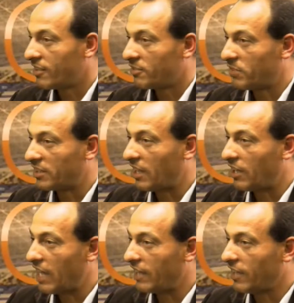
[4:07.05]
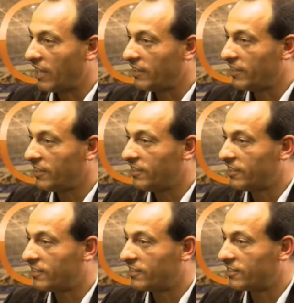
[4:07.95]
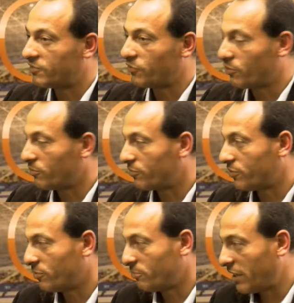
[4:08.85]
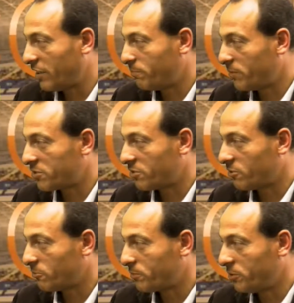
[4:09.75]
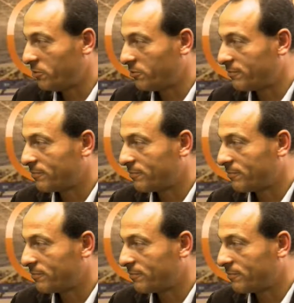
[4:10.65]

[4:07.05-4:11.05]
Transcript: But I need, for my personal opinion,